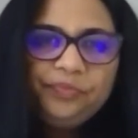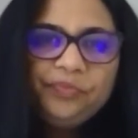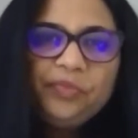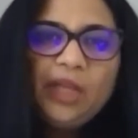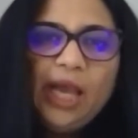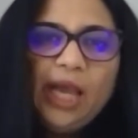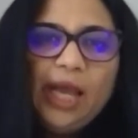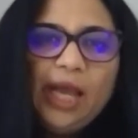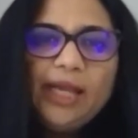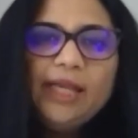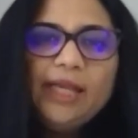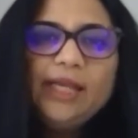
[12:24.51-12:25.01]

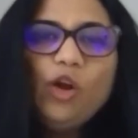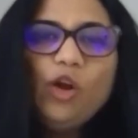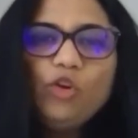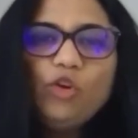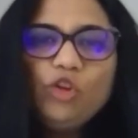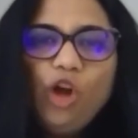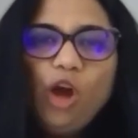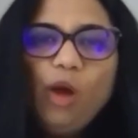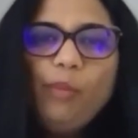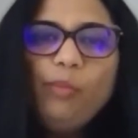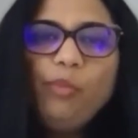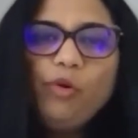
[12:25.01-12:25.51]
And on
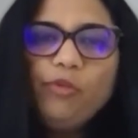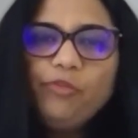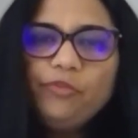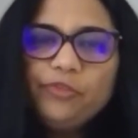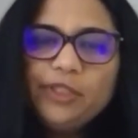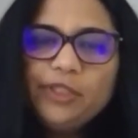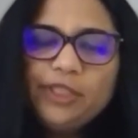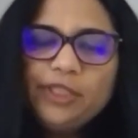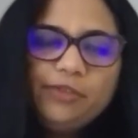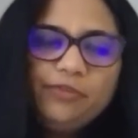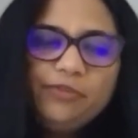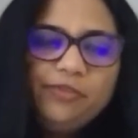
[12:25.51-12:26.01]
top of
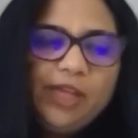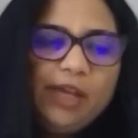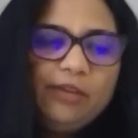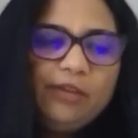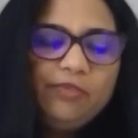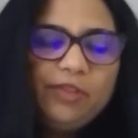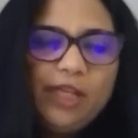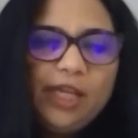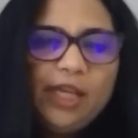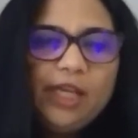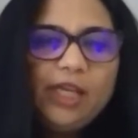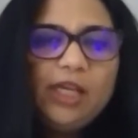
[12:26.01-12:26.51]
it, we have
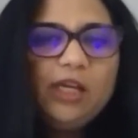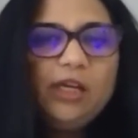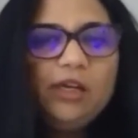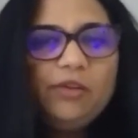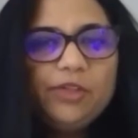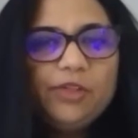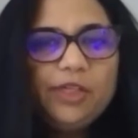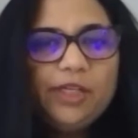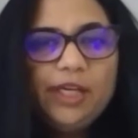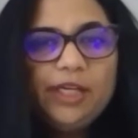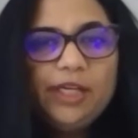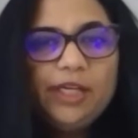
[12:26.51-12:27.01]
taken our
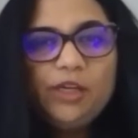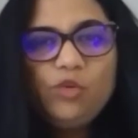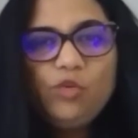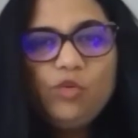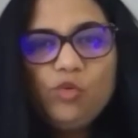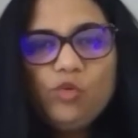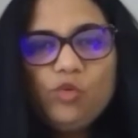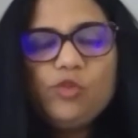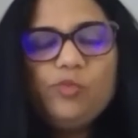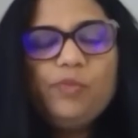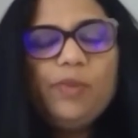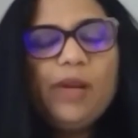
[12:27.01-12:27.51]
data
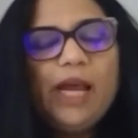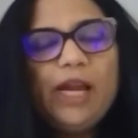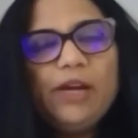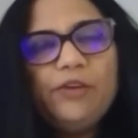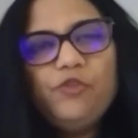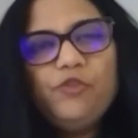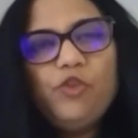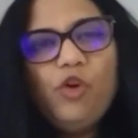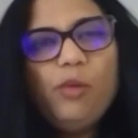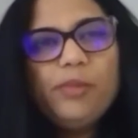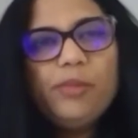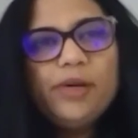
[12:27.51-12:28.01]
coach
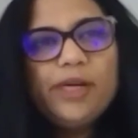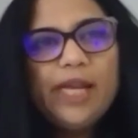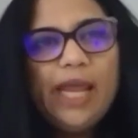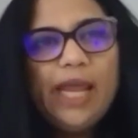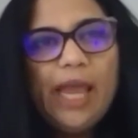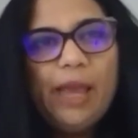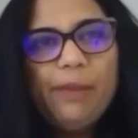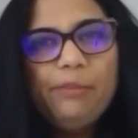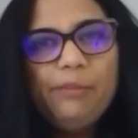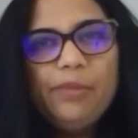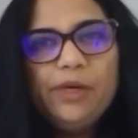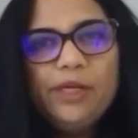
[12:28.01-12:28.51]
platform and
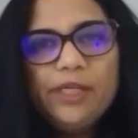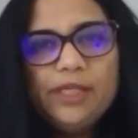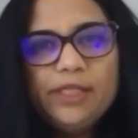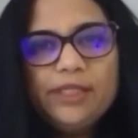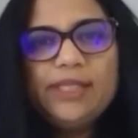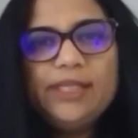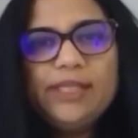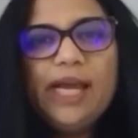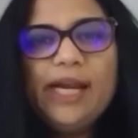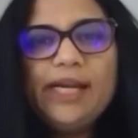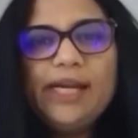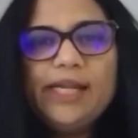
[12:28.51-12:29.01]
embedded
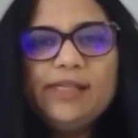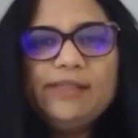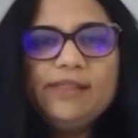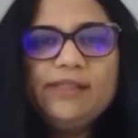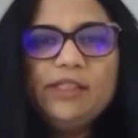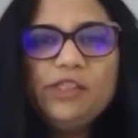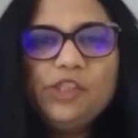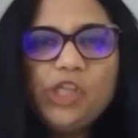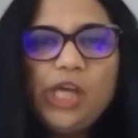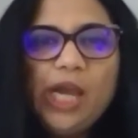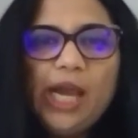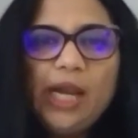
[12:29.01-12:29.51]
that as a
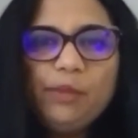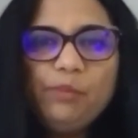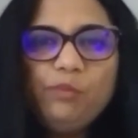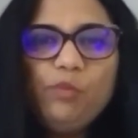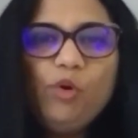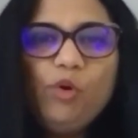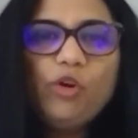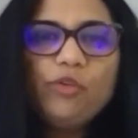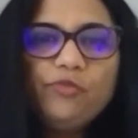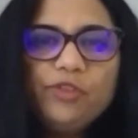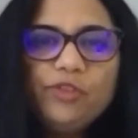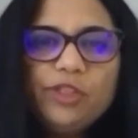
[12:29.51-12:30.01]

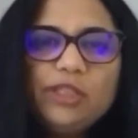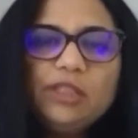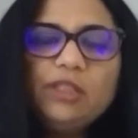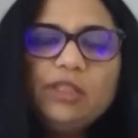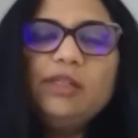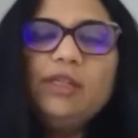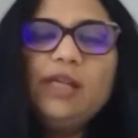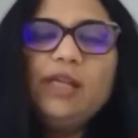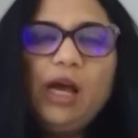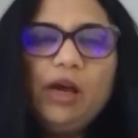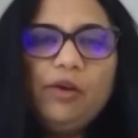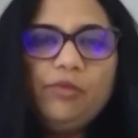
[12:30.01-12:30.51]
chatbot
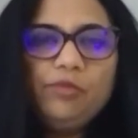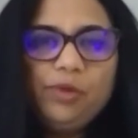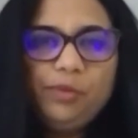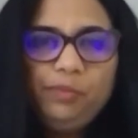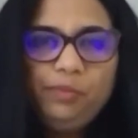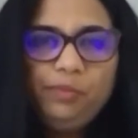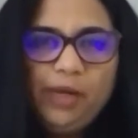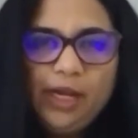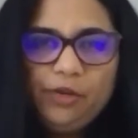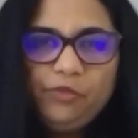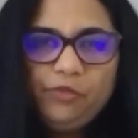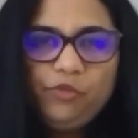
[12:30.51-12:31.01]
within our
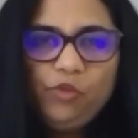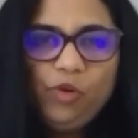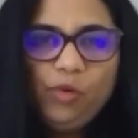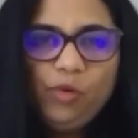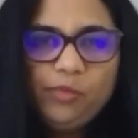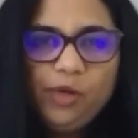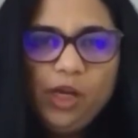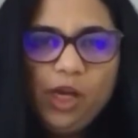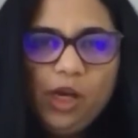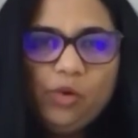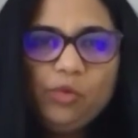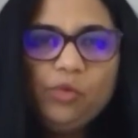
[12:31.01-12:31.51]
platform
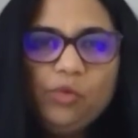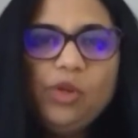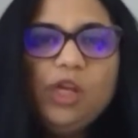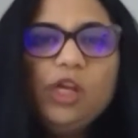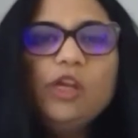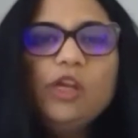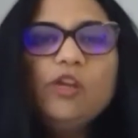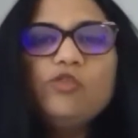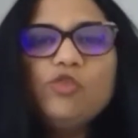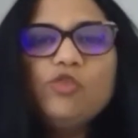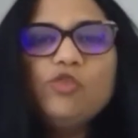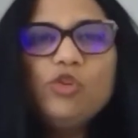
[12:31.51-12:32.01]
now.
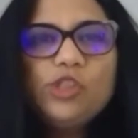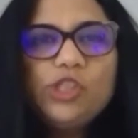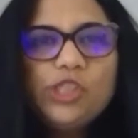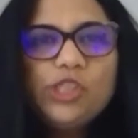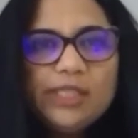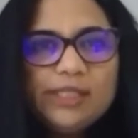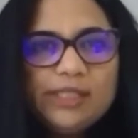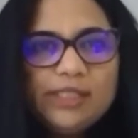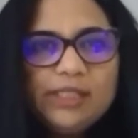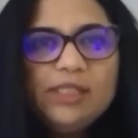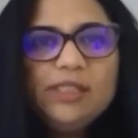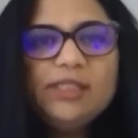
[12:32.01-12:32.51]
So
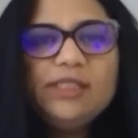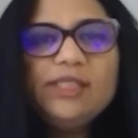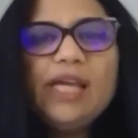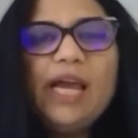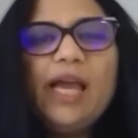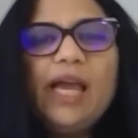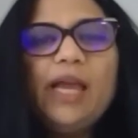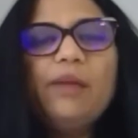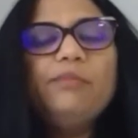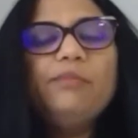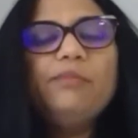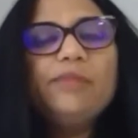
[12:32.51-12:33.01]
just in
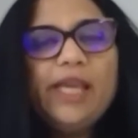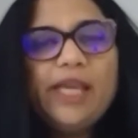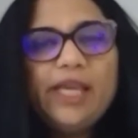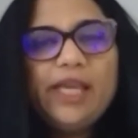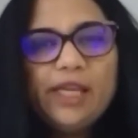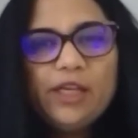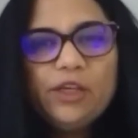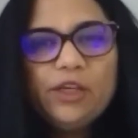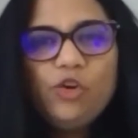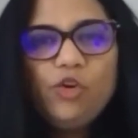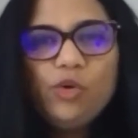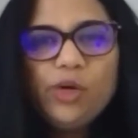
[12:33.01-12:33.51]
time, they
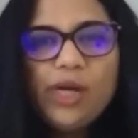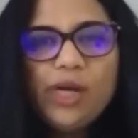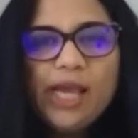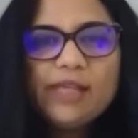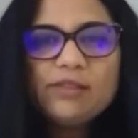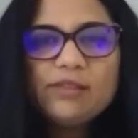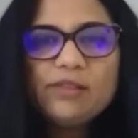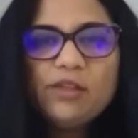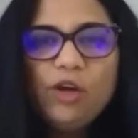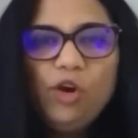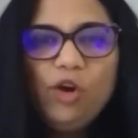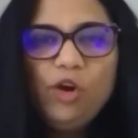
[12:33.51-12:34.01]
can go and
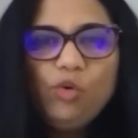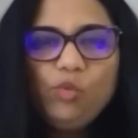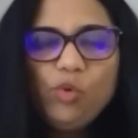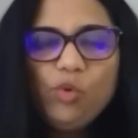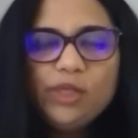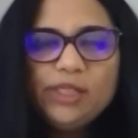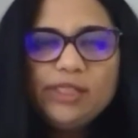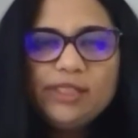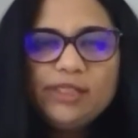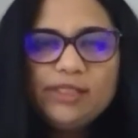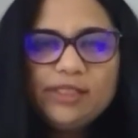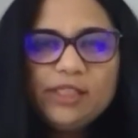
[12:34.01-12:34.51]
ask, oh,
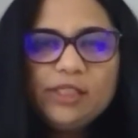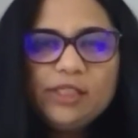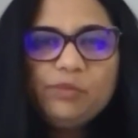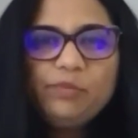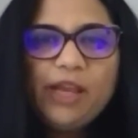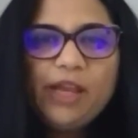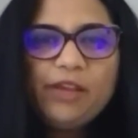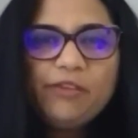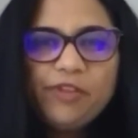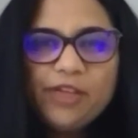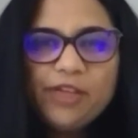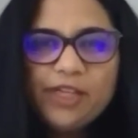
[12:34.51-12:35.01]
what is this
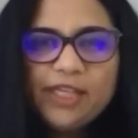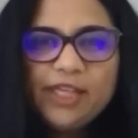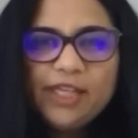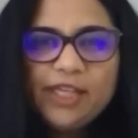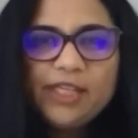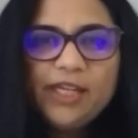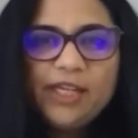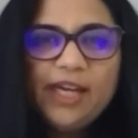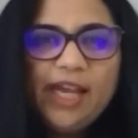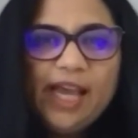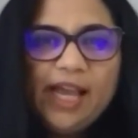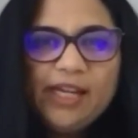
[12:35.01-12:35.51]
bivariate
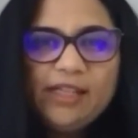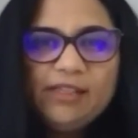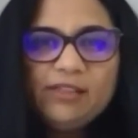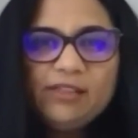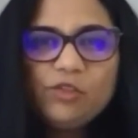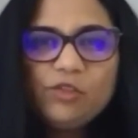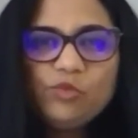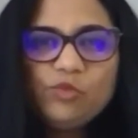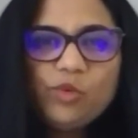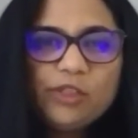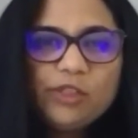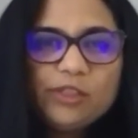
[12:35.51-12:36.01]

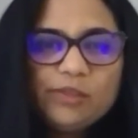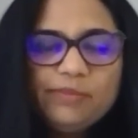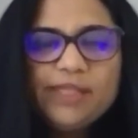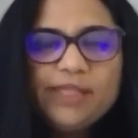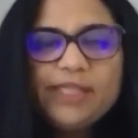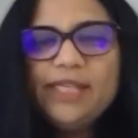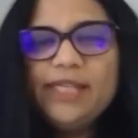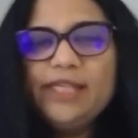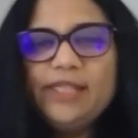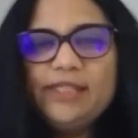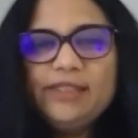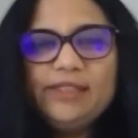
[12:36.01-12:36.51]
analysis? What is my
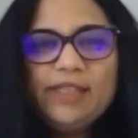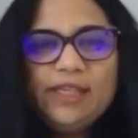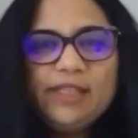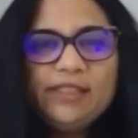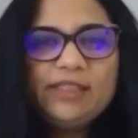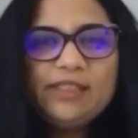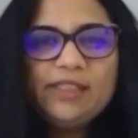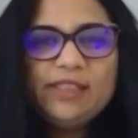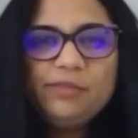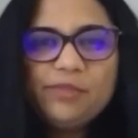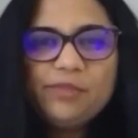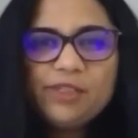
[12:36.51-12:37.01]
data science
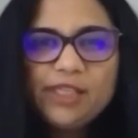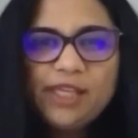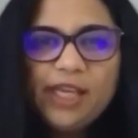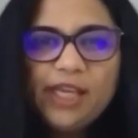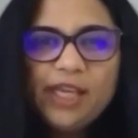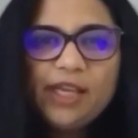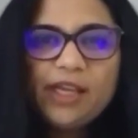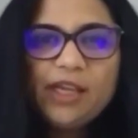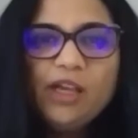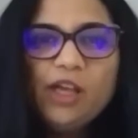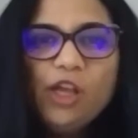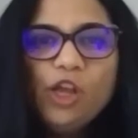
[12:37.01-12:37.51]
team
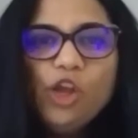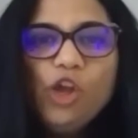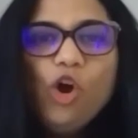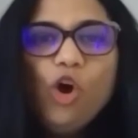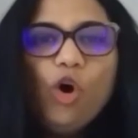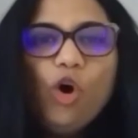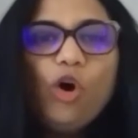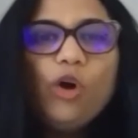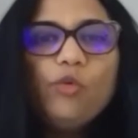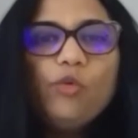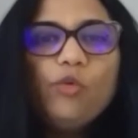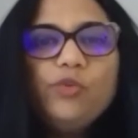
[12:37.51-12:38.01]
saying?
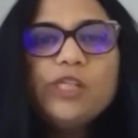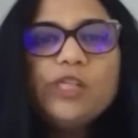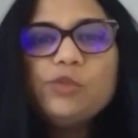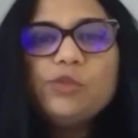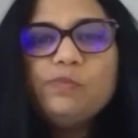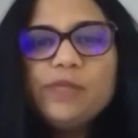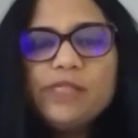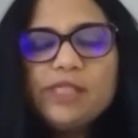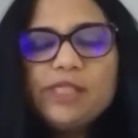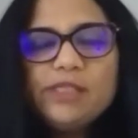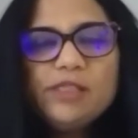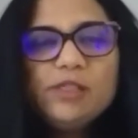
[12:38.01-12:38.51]
Or which
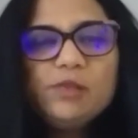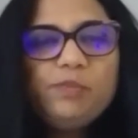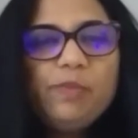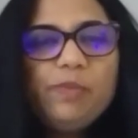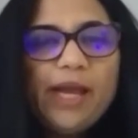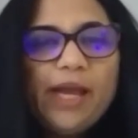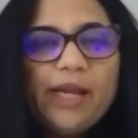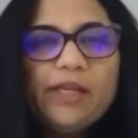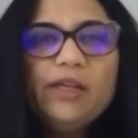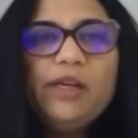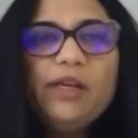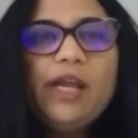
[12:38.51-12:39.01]
business
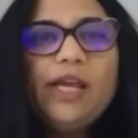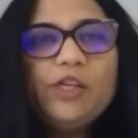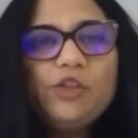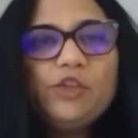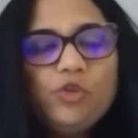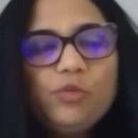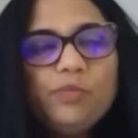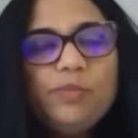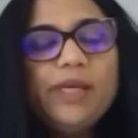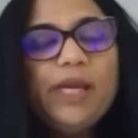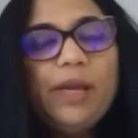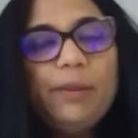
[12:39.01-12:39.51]
pattern I
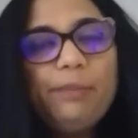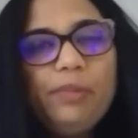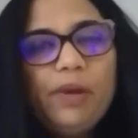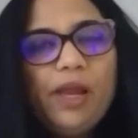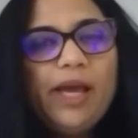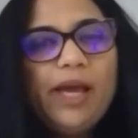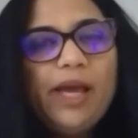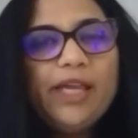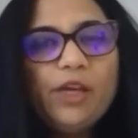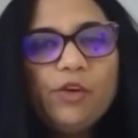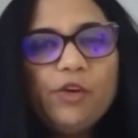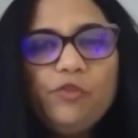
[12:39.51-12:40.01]
should be
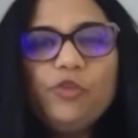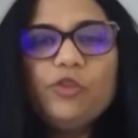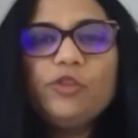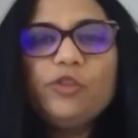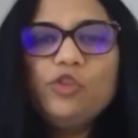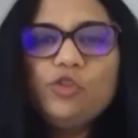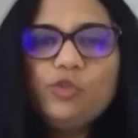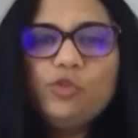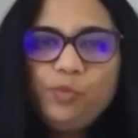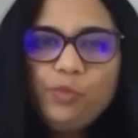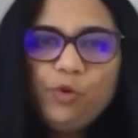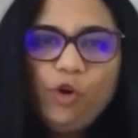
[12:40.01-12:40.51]
applying for
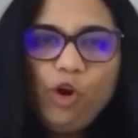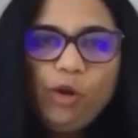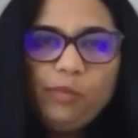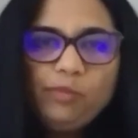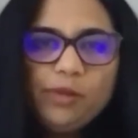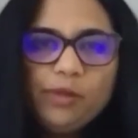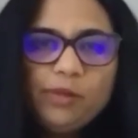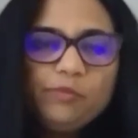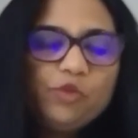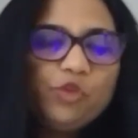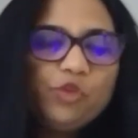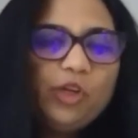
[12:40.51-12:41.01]
this
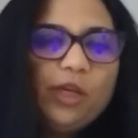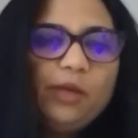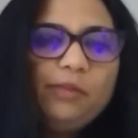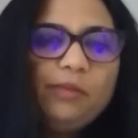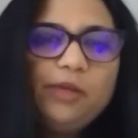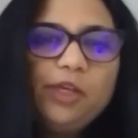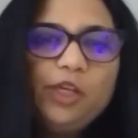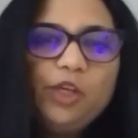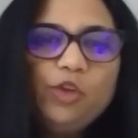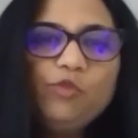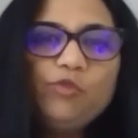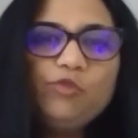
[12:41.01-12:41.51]
problem? Should I be
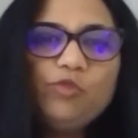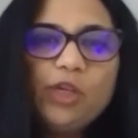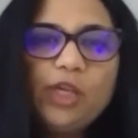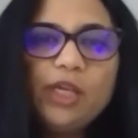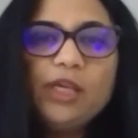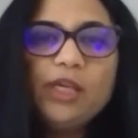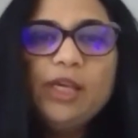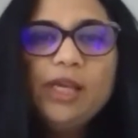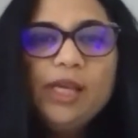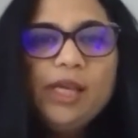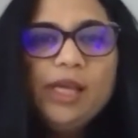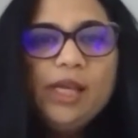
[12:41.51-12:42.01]
using
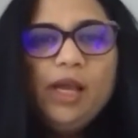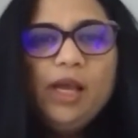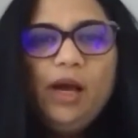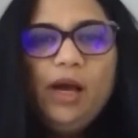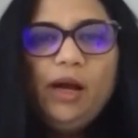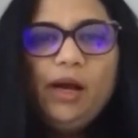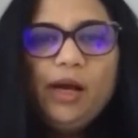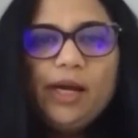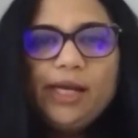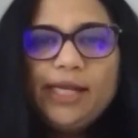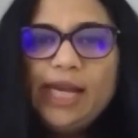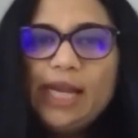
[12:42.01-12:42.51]

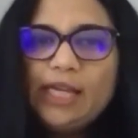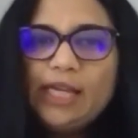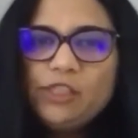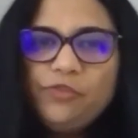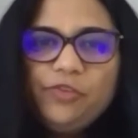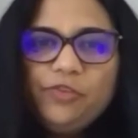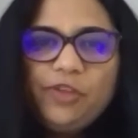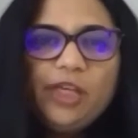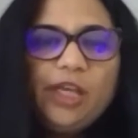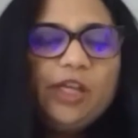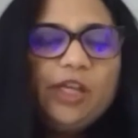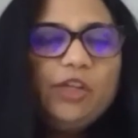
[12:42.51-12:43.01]

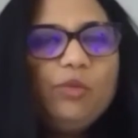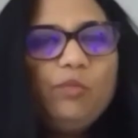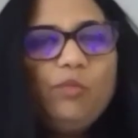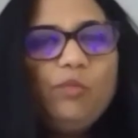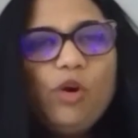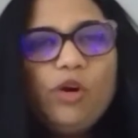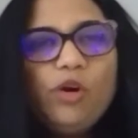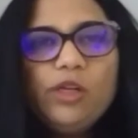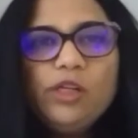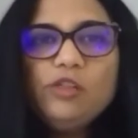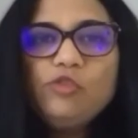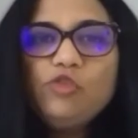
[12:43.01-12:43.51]
classification
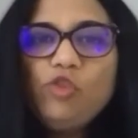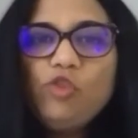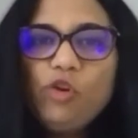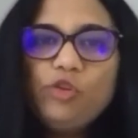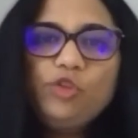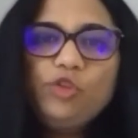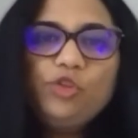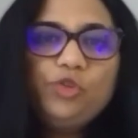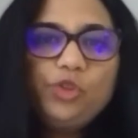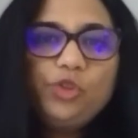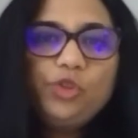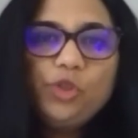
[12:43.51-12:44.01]
models, or
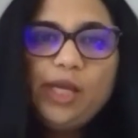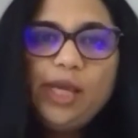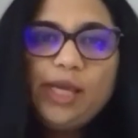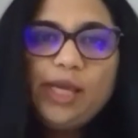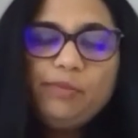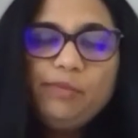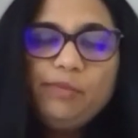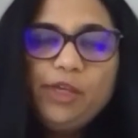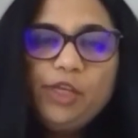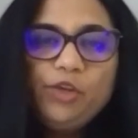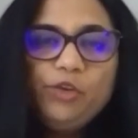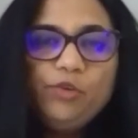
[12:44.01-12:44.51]
should I
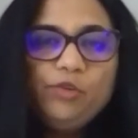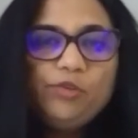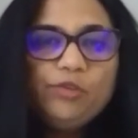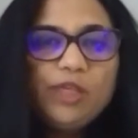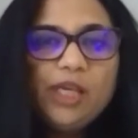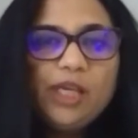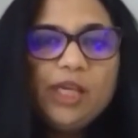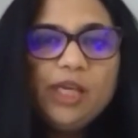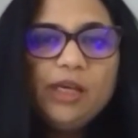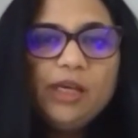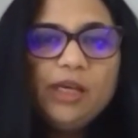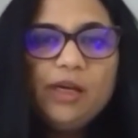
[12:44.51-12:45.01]
be using